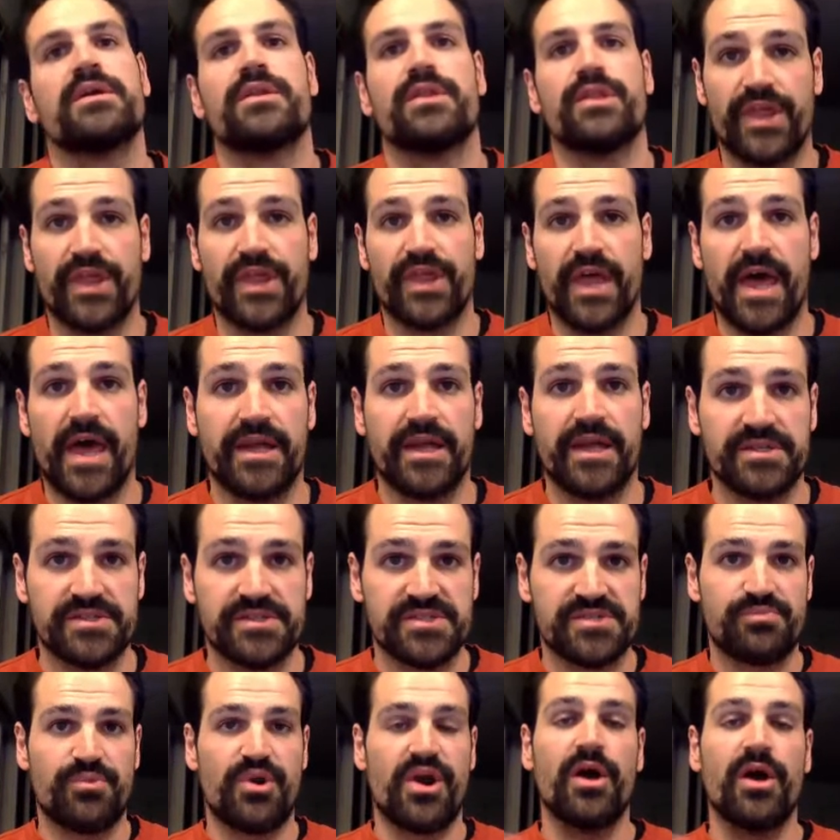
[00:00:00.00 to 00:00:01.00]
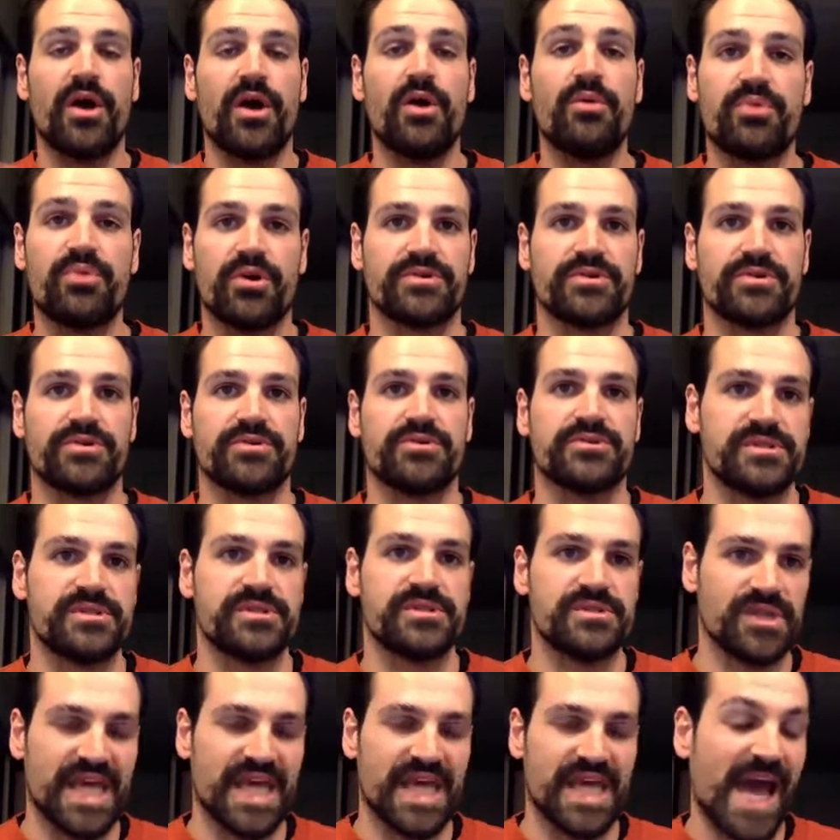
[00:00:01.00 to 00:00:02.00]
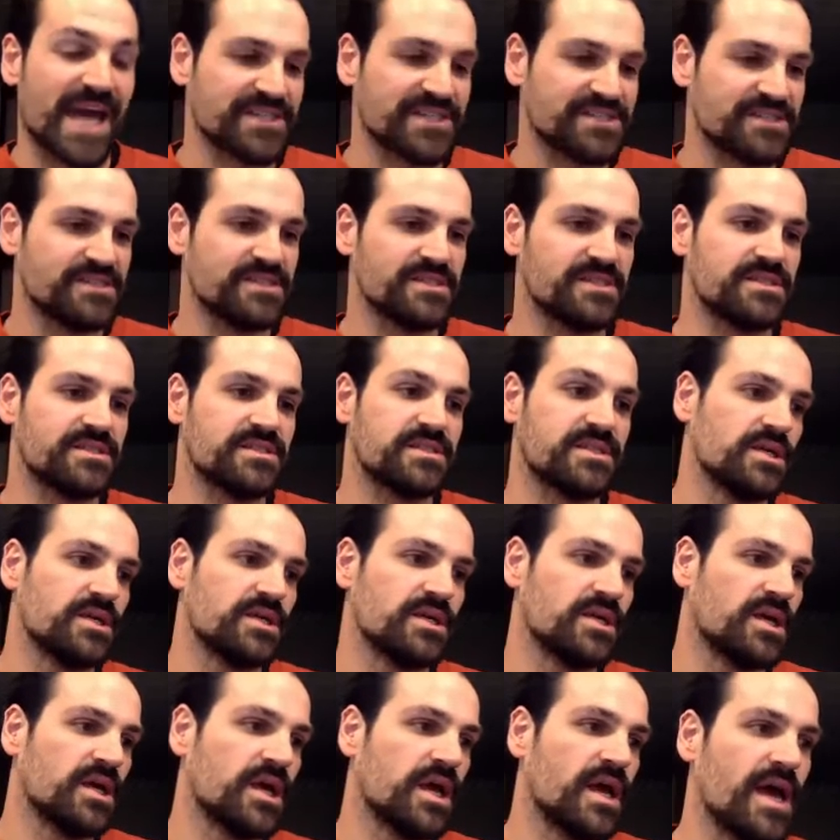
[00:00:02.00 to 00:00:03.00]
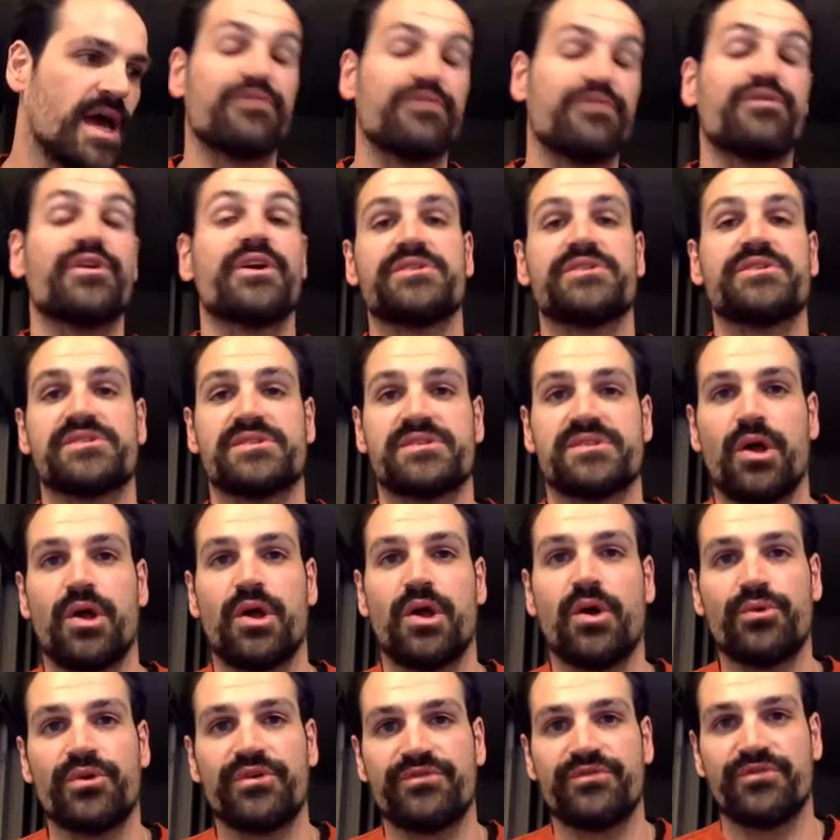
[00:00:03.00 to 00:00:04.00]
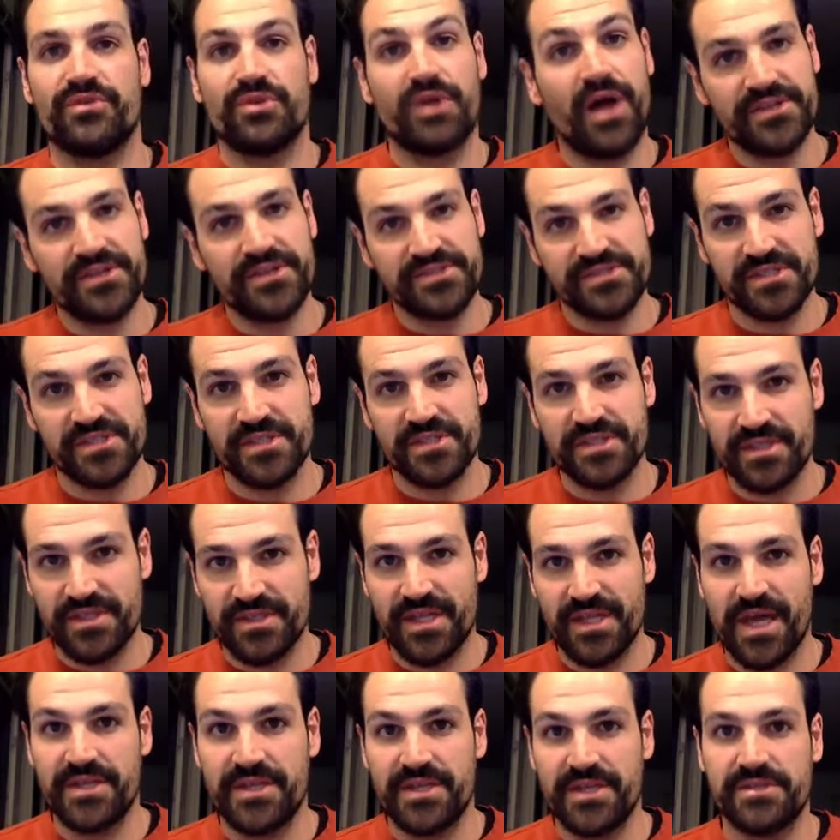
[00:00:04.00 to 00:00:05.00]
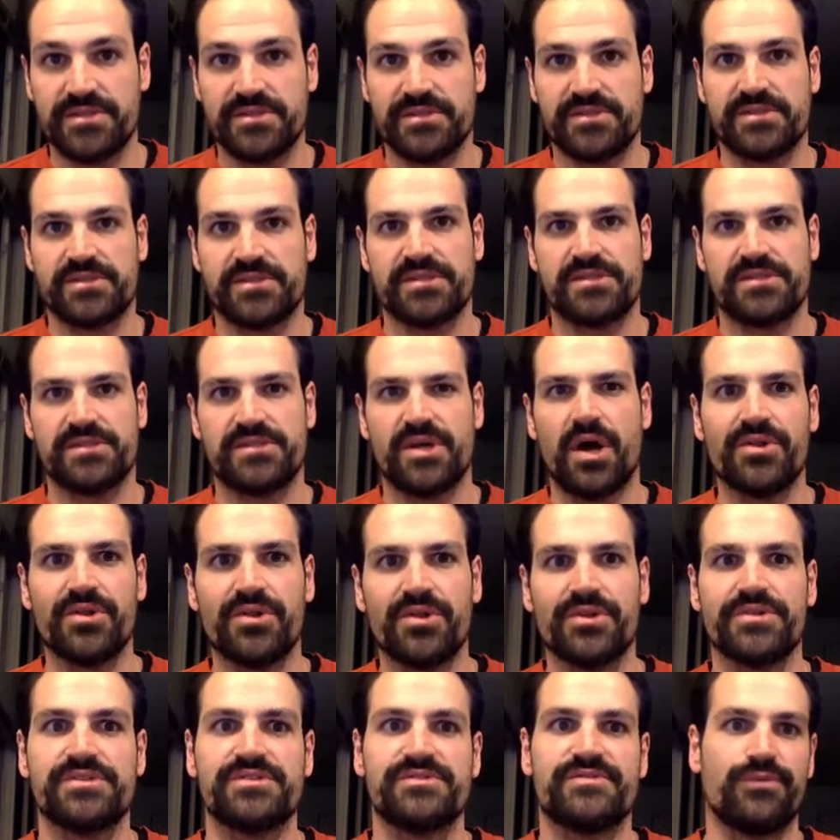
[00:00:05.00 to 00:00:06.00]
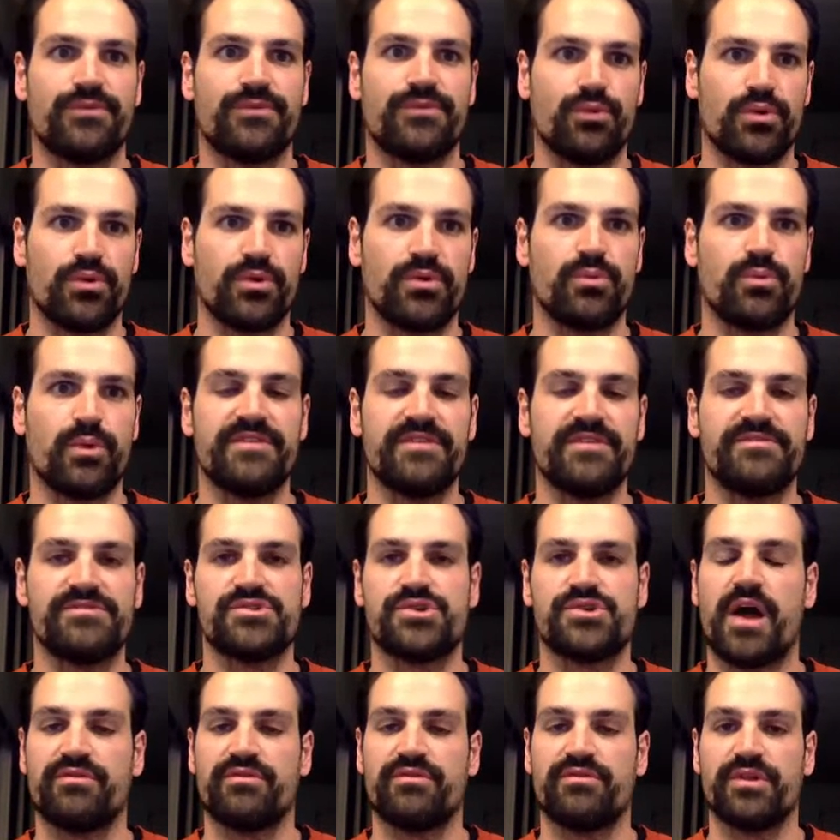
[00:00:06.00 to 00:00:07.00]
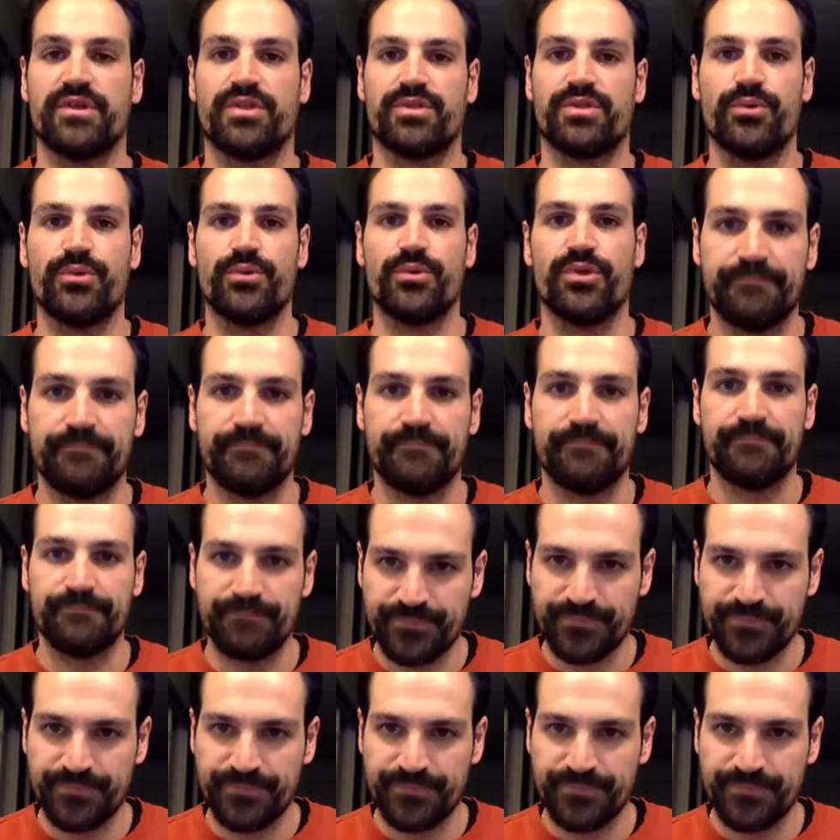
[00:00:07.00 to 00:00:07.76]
than spread out particles. Gases have a slower velocity than solids for waves traveling through them.